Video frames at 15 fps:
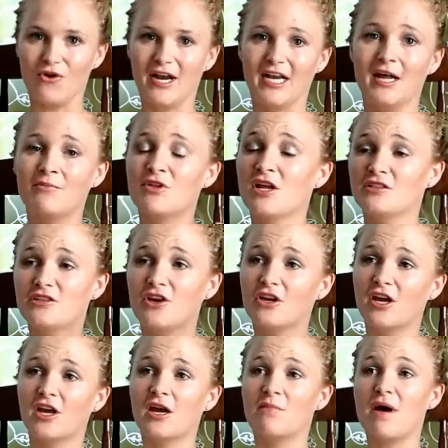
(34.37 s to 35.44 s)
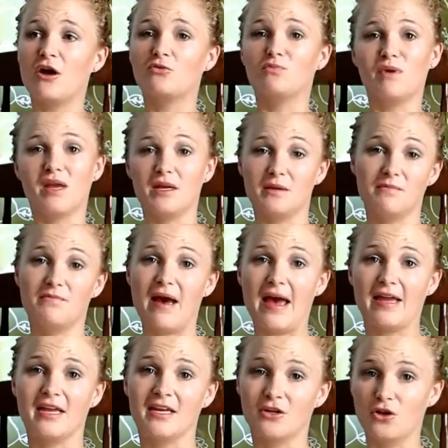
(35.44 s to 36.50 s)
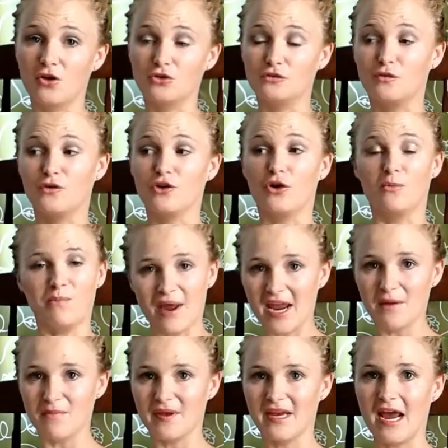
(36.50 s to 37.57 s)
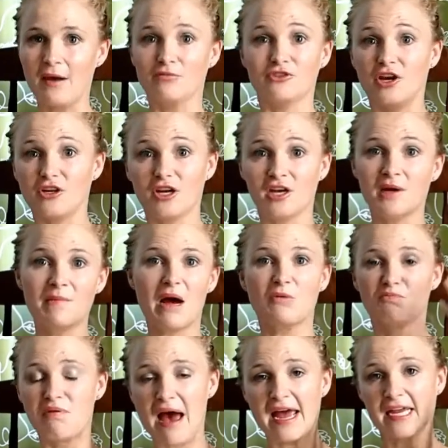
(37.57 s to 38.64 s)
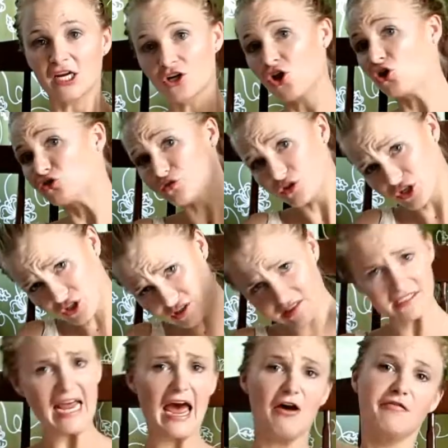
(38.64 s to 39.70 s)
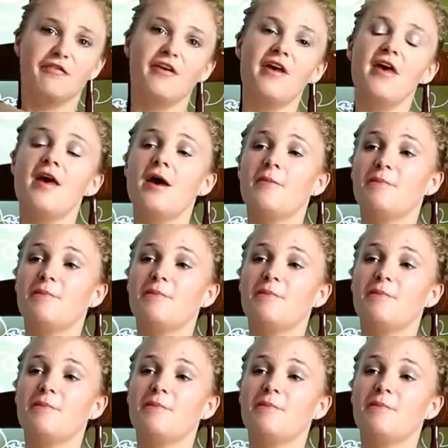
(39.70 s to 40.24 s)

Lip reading: and I'm not talking about buying clothes for your baby, I'm talking about buying clothes for yourself.